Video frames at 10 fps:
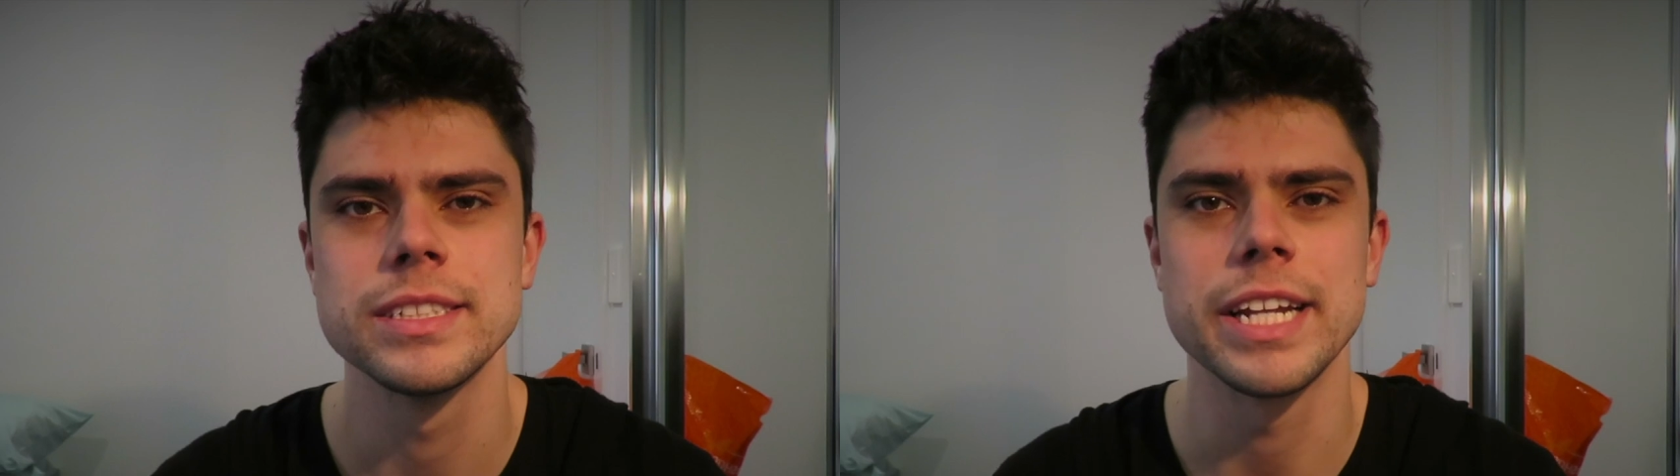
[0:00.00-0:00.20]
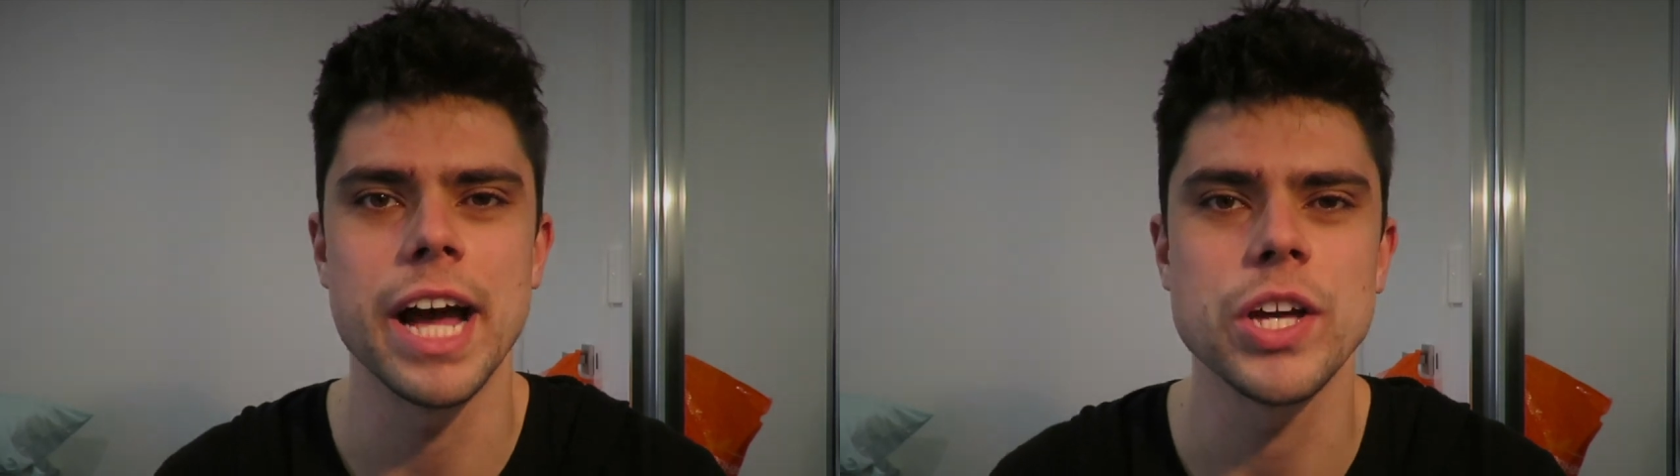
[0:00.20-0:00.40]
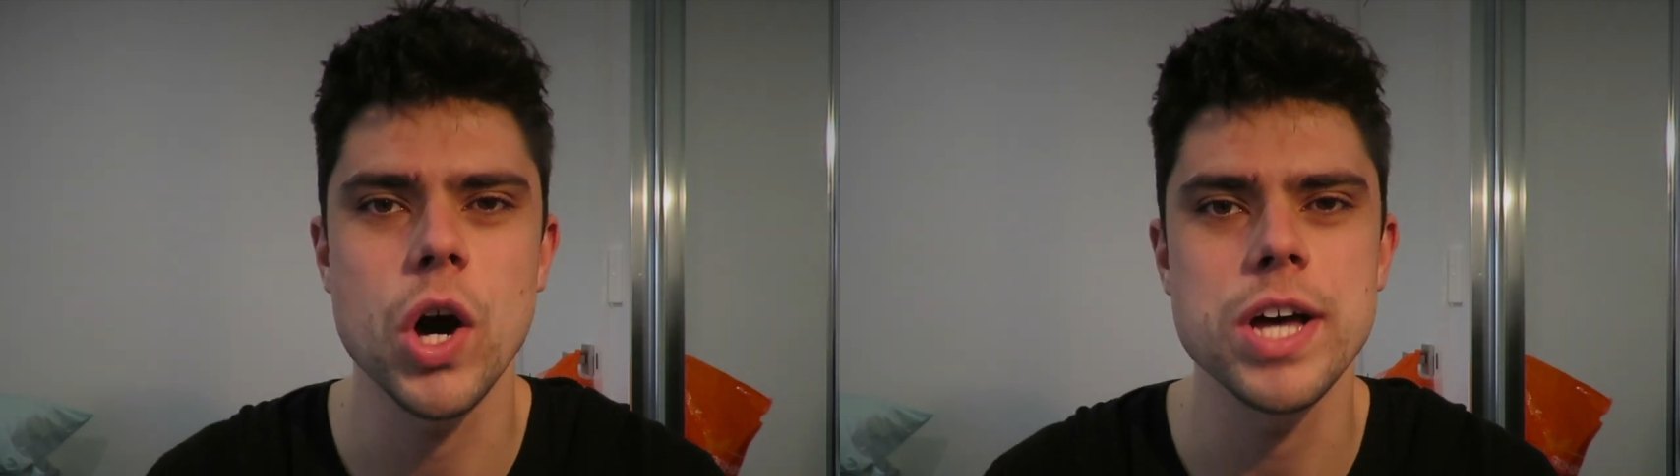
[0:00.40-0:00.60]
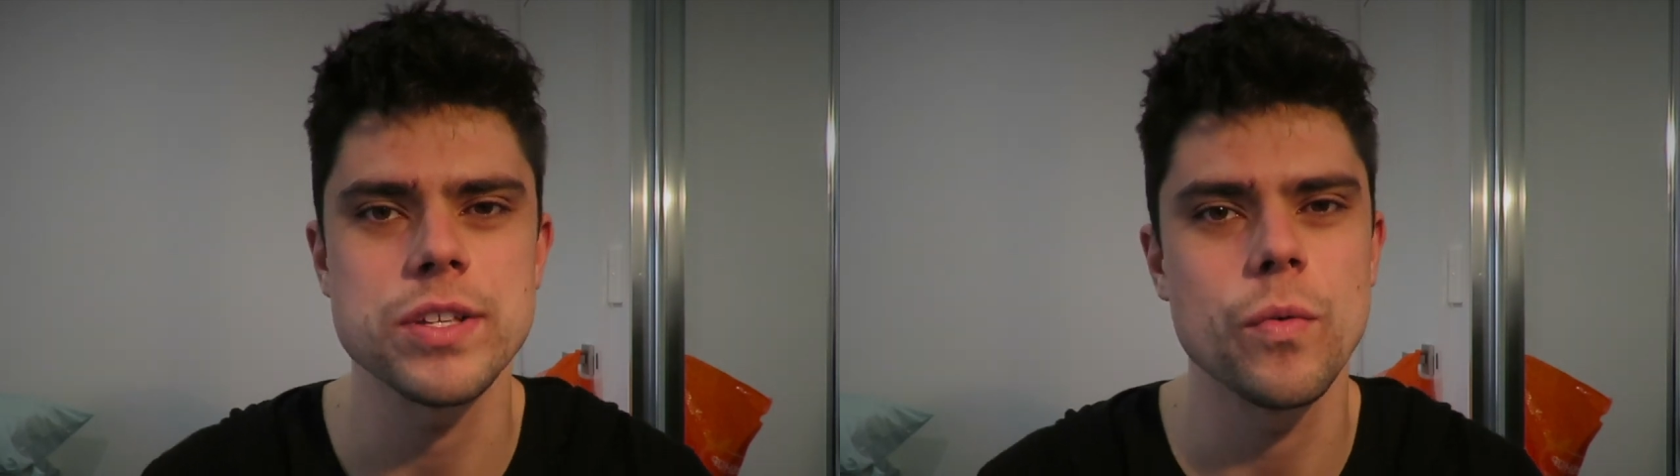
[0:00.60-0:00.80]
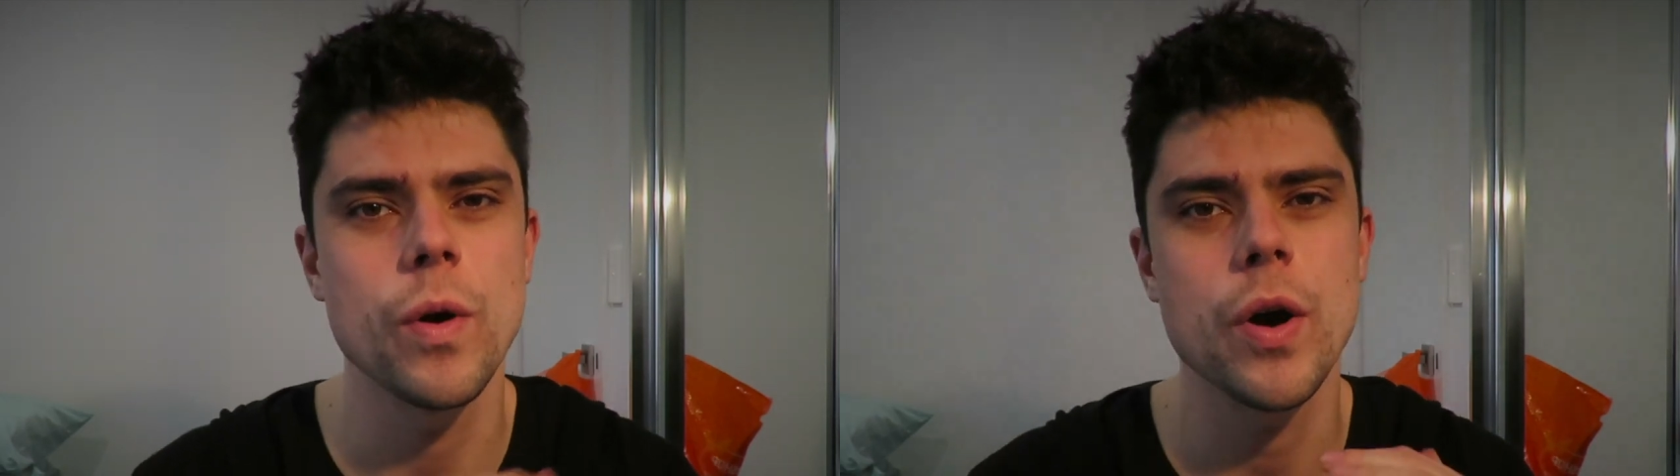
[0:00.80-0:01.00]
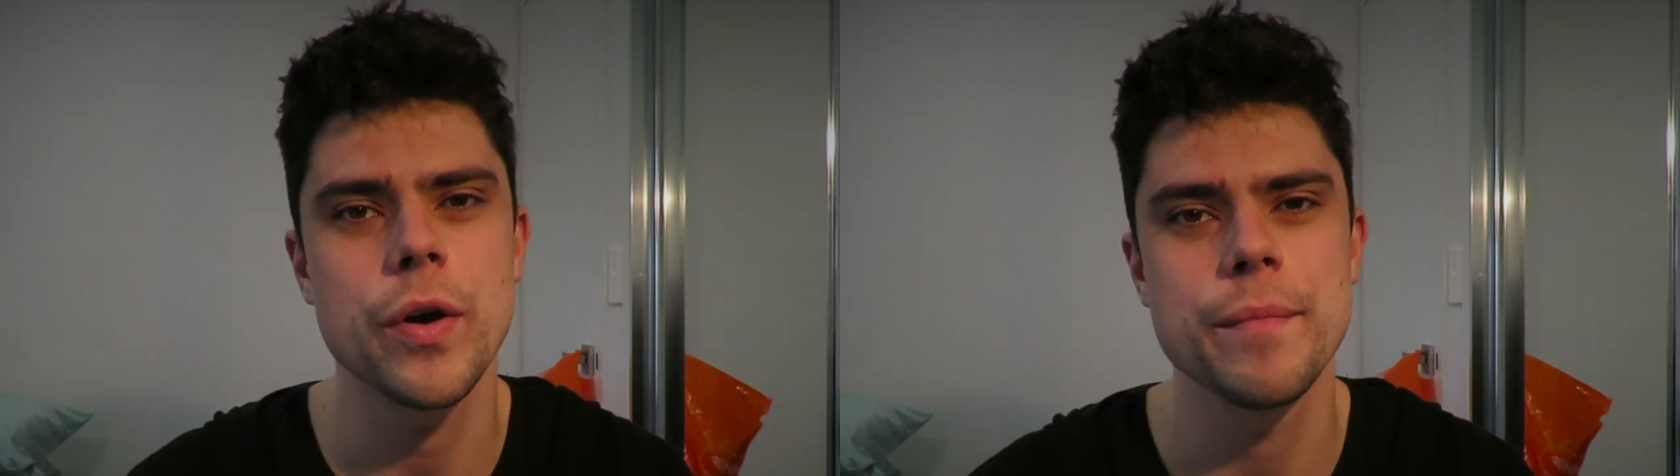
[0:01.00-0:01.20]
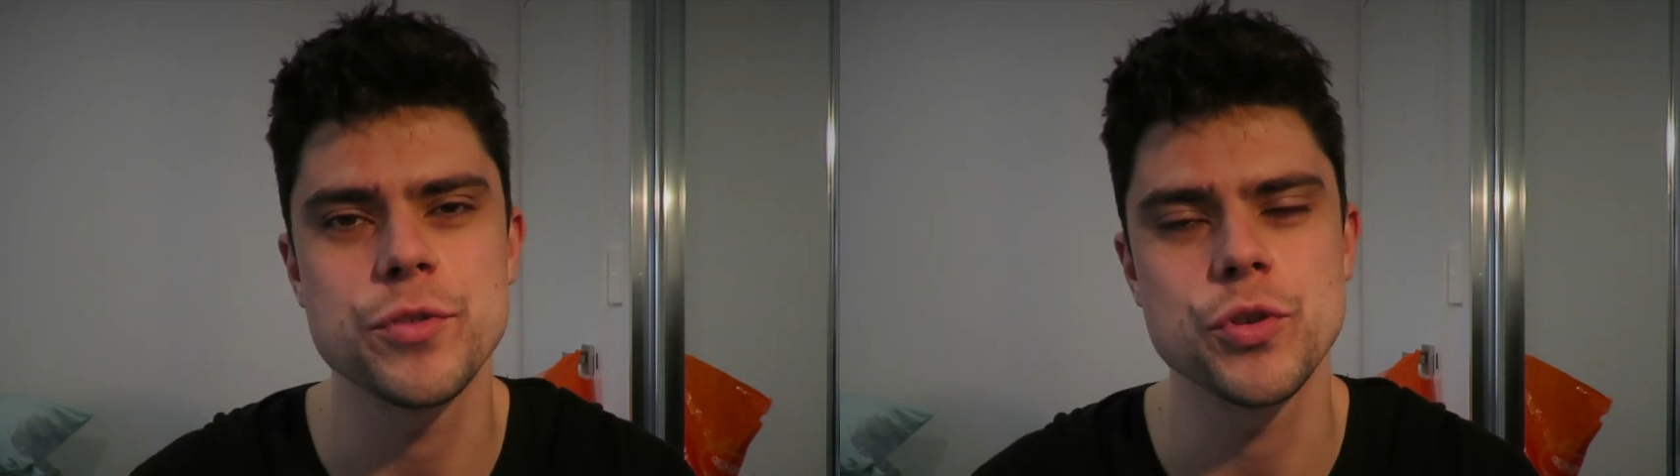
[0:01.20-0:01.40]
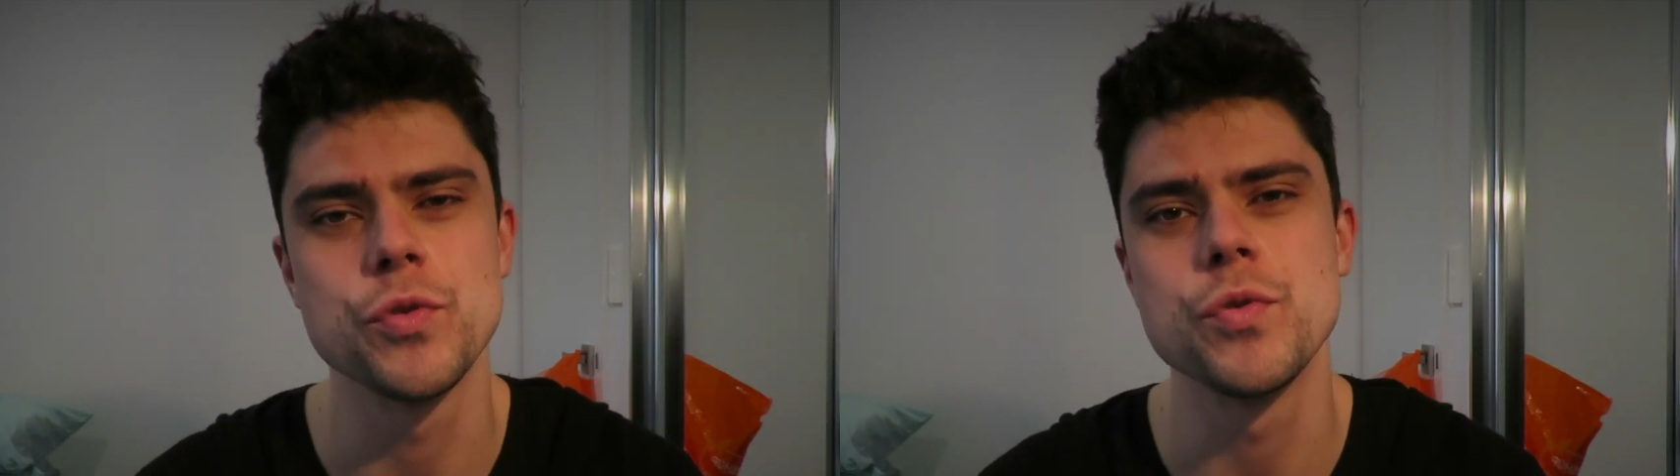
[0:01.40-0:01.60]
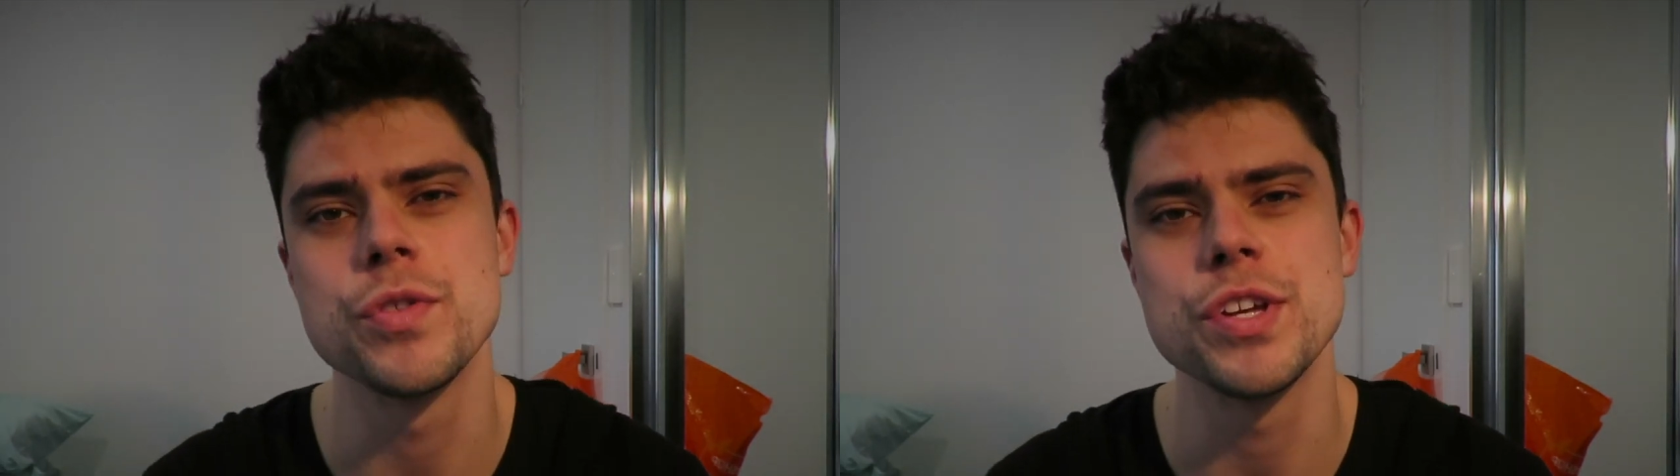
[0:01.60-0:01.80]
G'day guys, welcome to